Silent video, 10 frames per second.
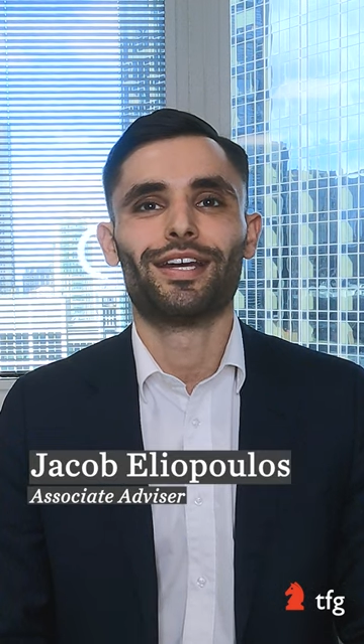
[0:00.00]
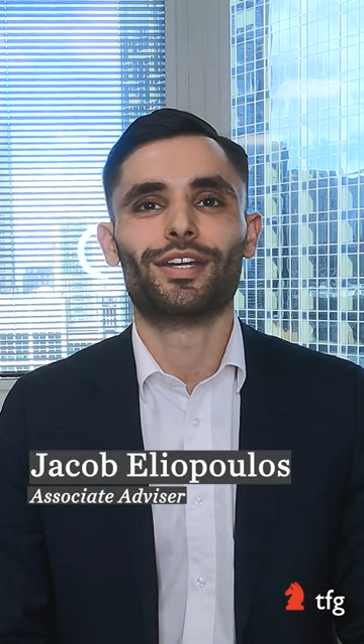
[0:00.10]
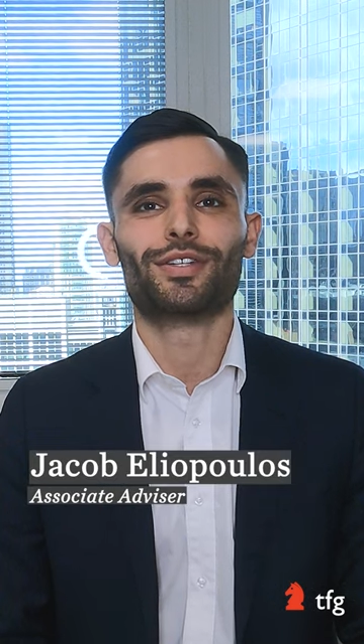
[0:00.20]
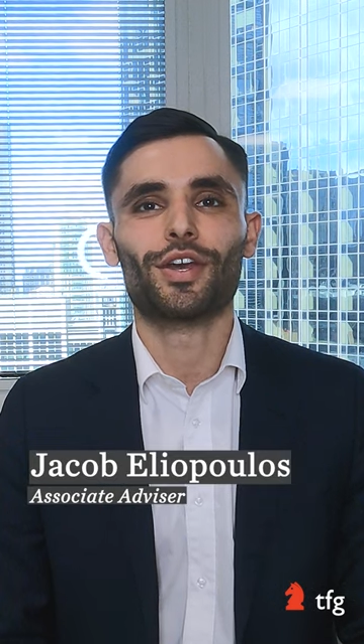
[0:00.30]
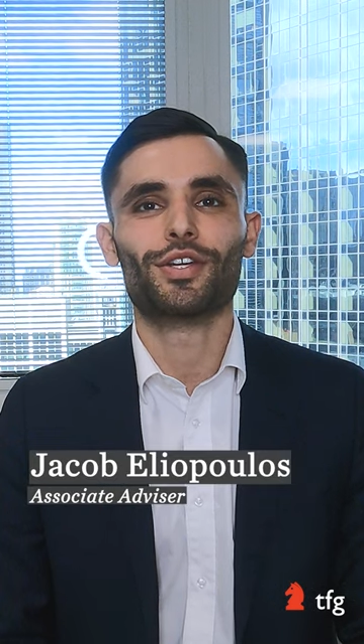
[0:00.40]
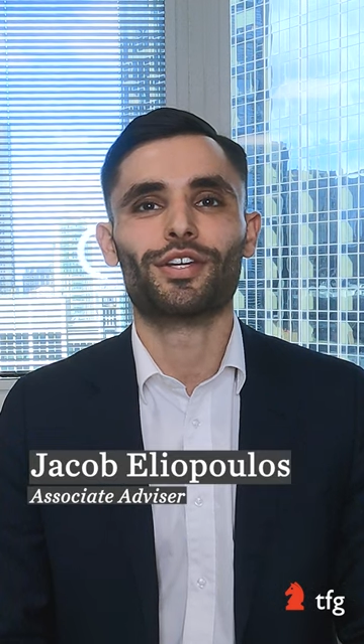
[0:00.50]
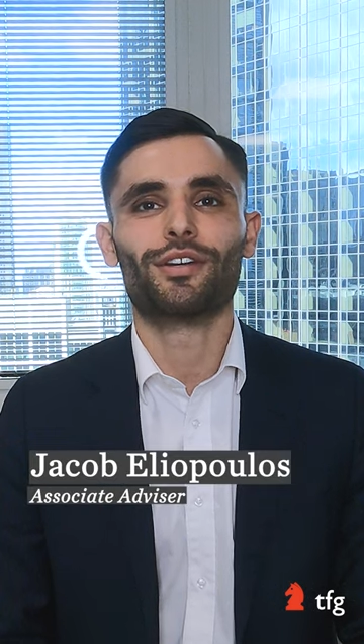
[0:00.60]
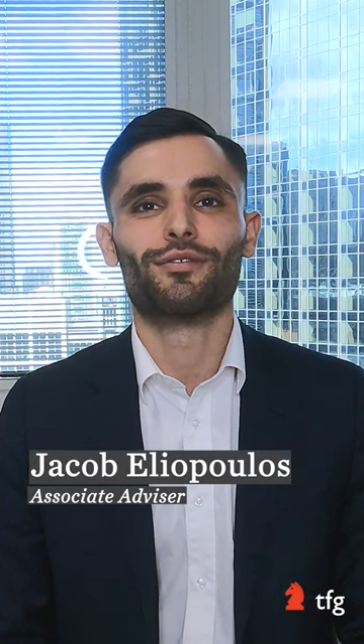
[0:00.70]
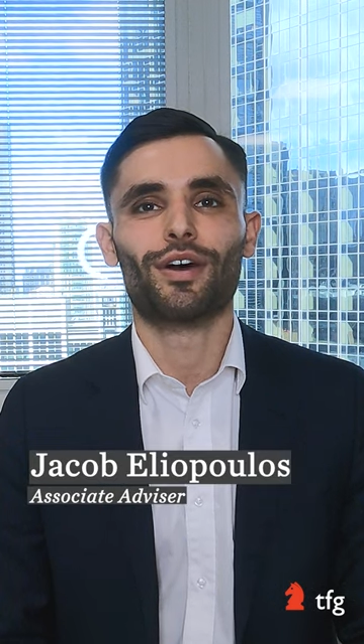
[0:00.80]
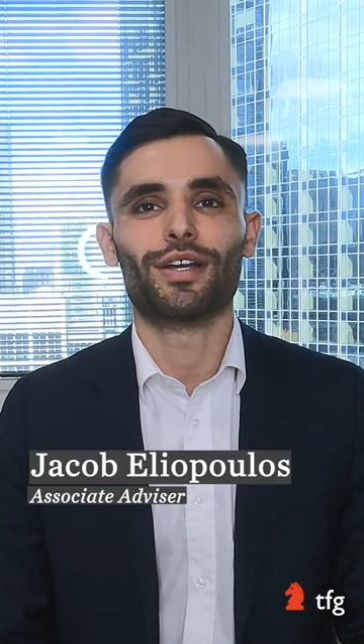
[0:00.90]
an associate
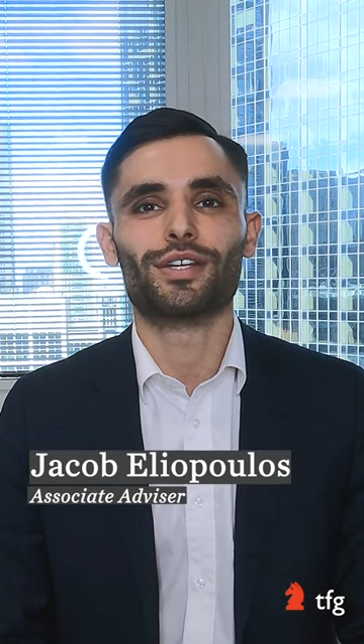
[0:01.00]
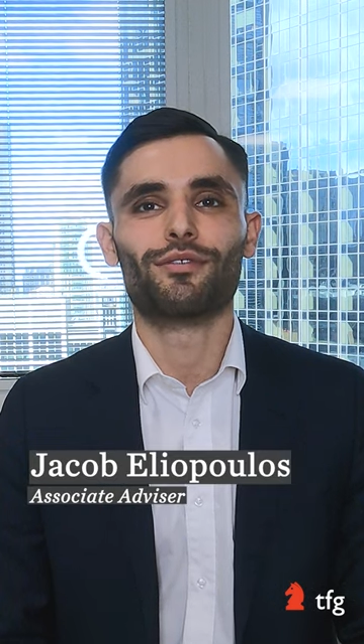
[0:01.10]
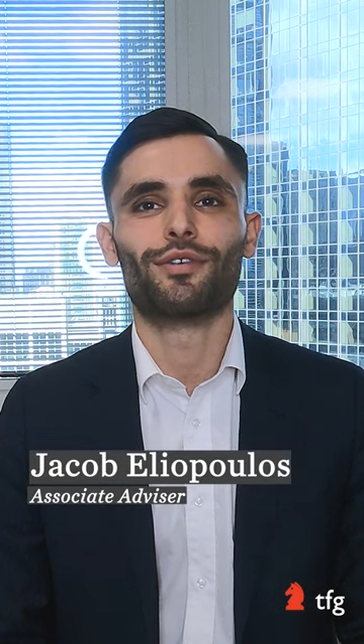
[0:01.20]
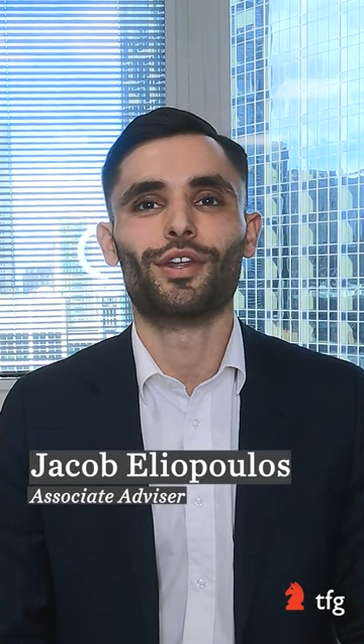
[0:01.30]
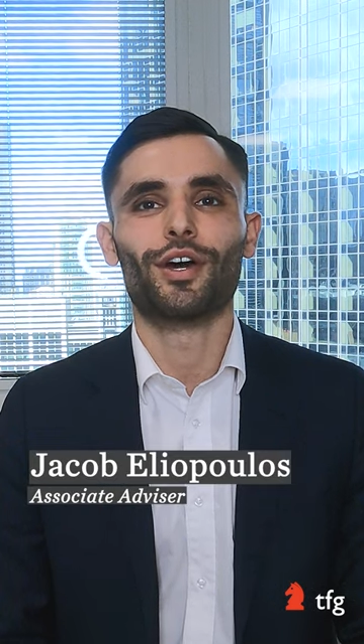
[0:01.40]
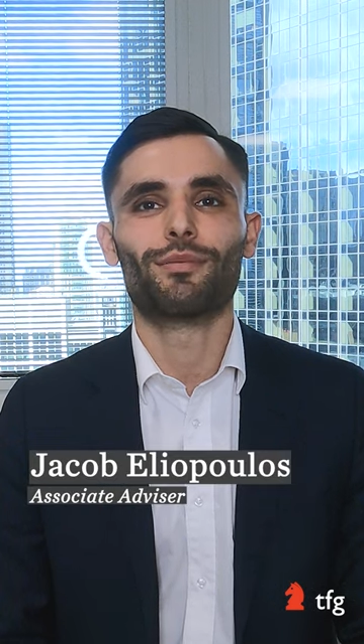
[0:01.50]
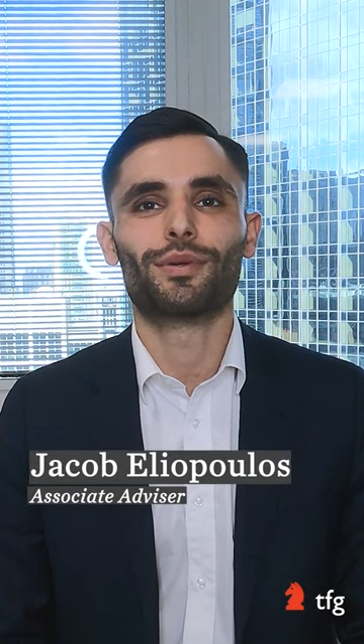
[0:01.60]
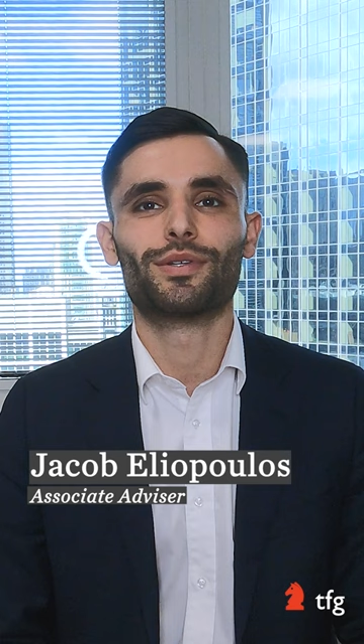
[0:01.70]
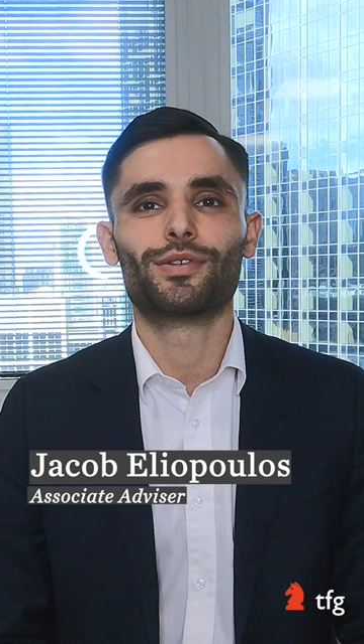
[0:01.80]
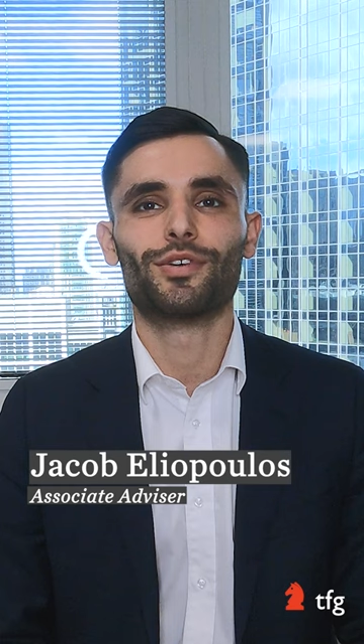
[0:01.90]
advisor for the
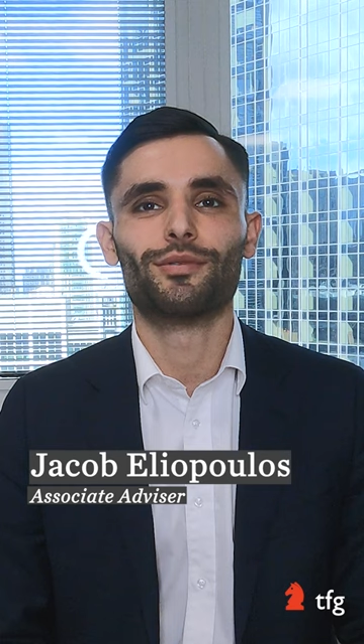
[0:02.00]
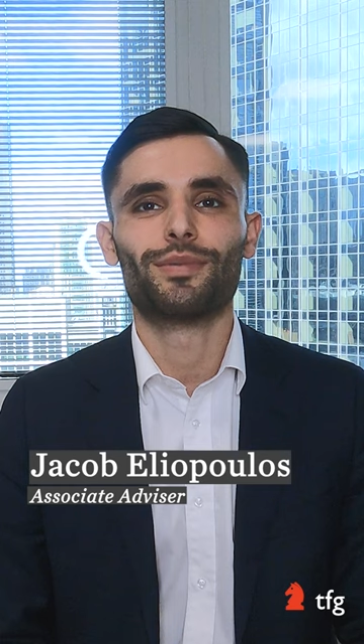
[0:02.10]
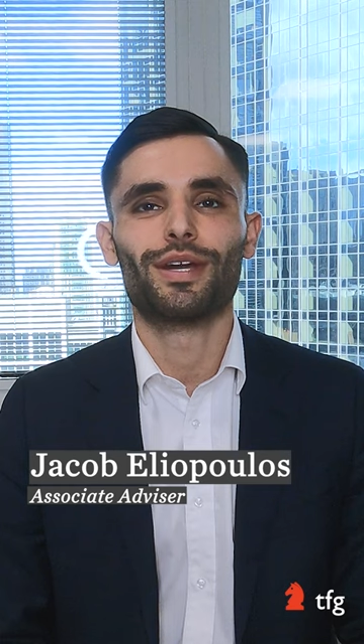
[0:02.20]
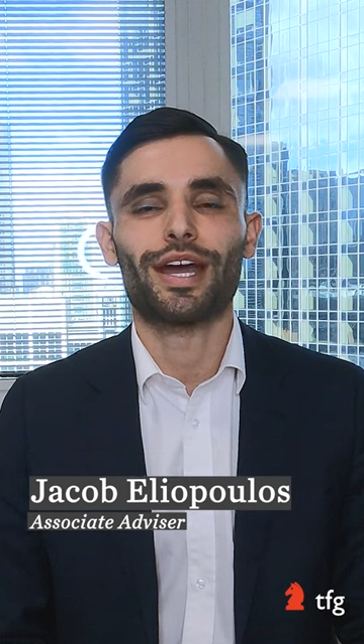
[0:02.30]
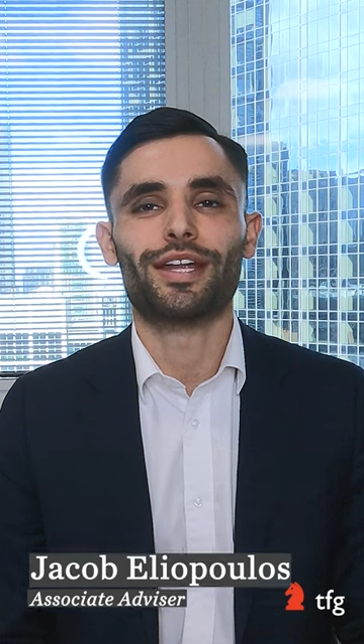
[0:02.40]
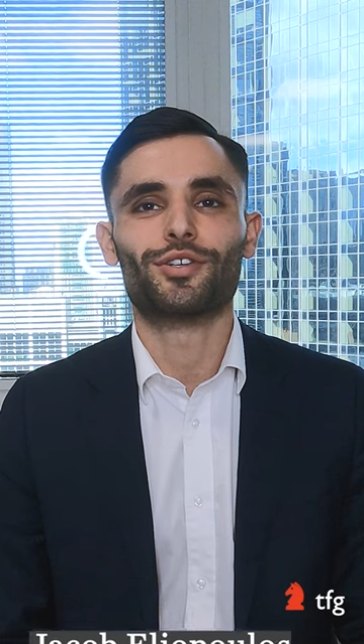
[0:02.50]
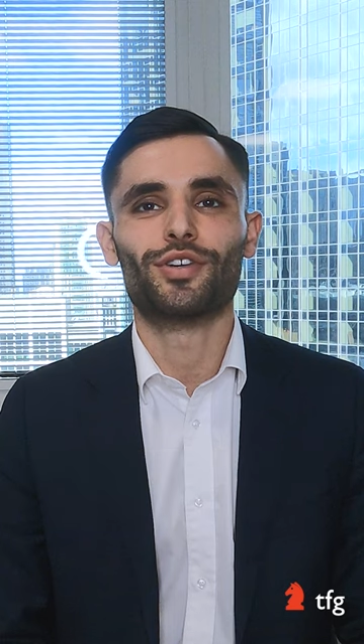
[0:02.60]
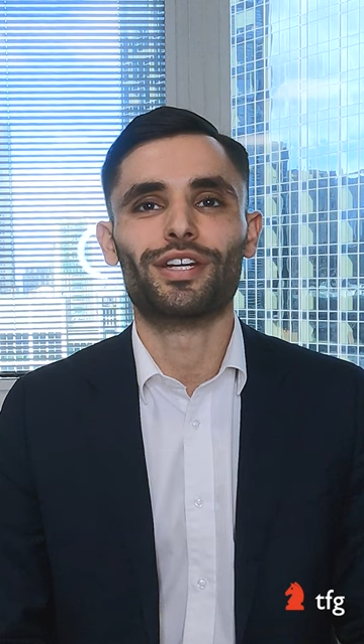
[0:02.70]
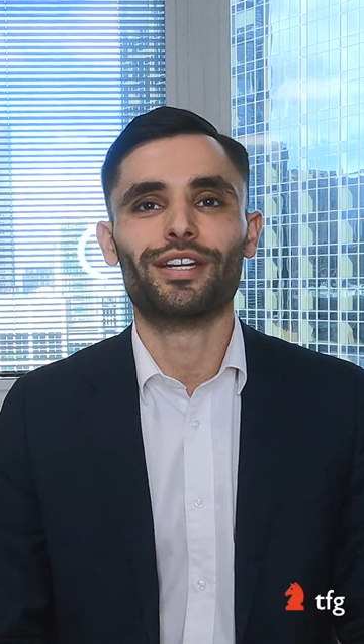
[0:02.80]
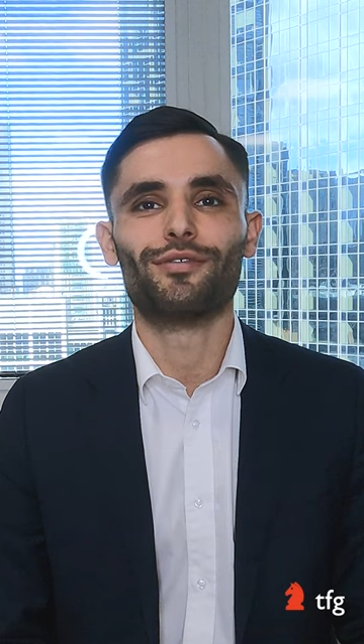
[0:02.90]
Hopkins Group and
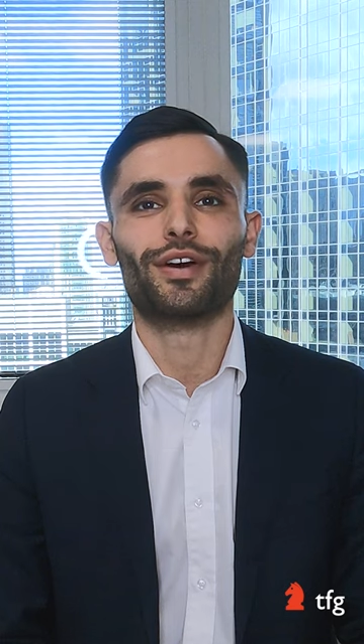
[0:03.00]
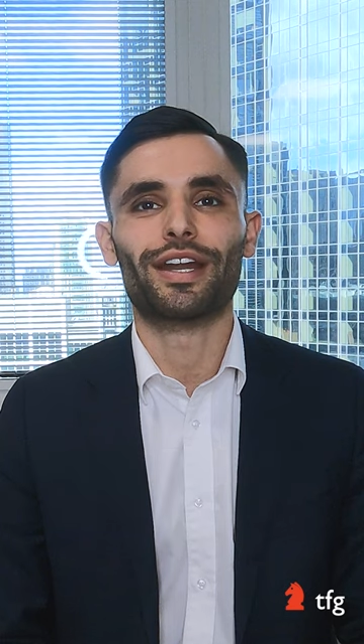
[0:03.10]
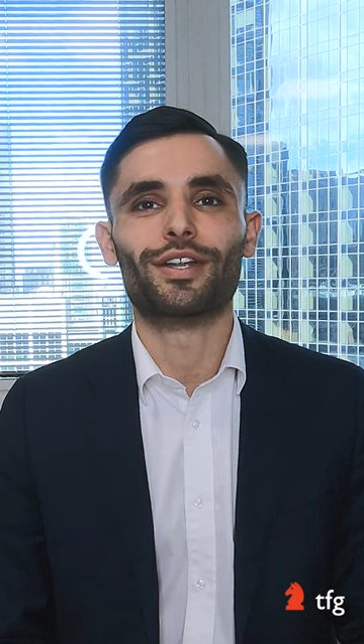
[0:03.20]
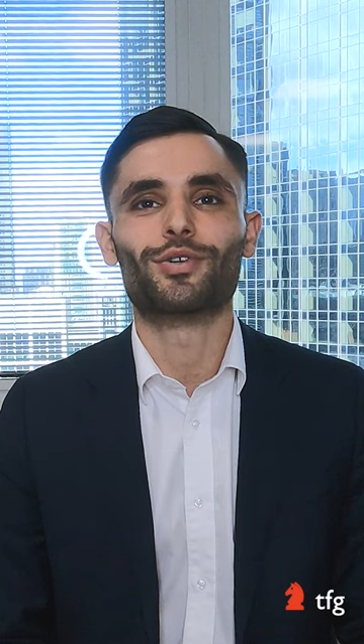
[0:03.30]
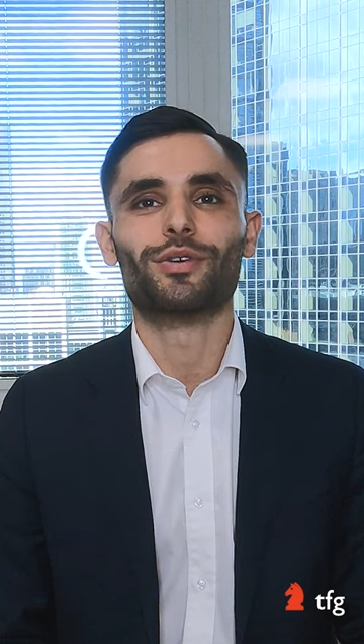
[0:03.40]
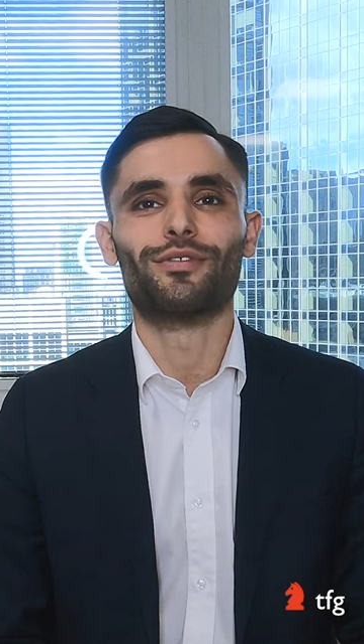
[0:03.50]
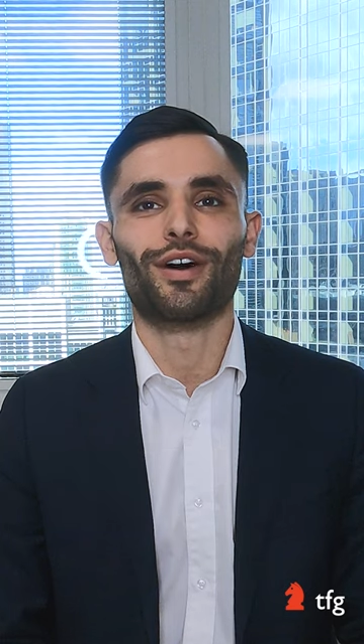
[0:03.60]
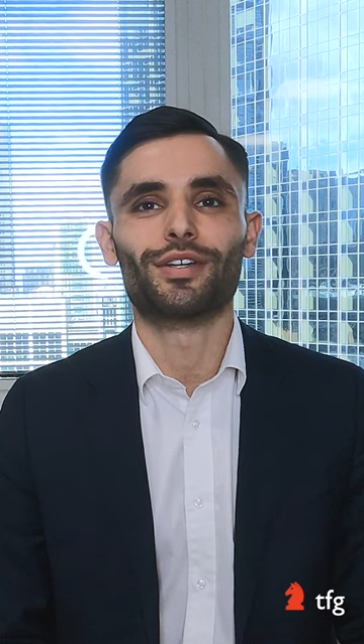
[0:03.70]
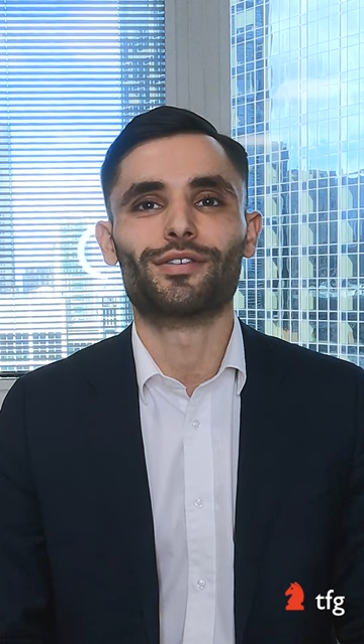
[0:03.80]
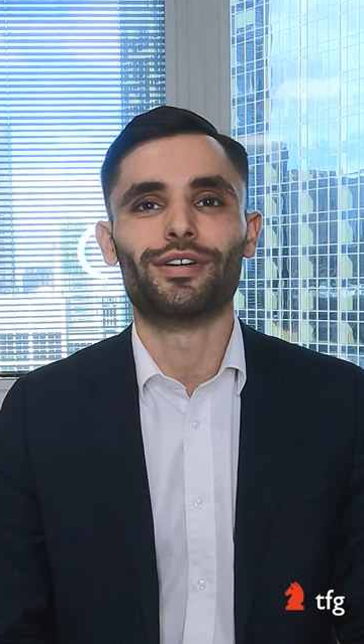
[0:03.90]
Trinity Financial
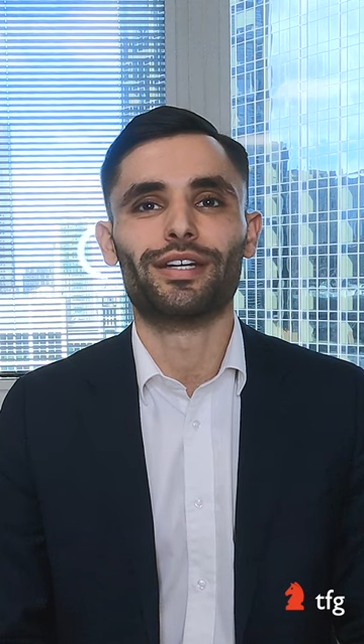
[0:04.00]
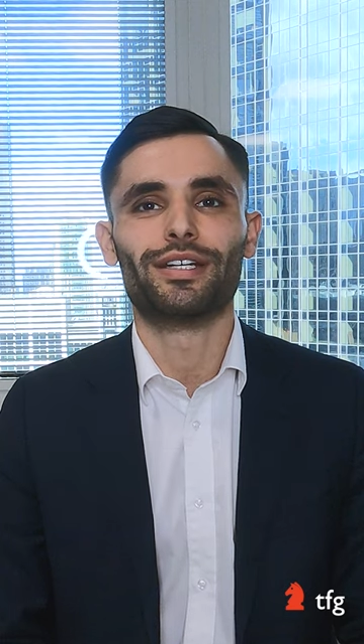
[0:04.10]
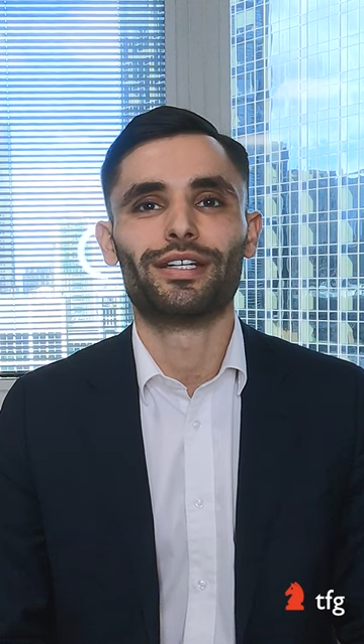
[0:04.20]
Advisory,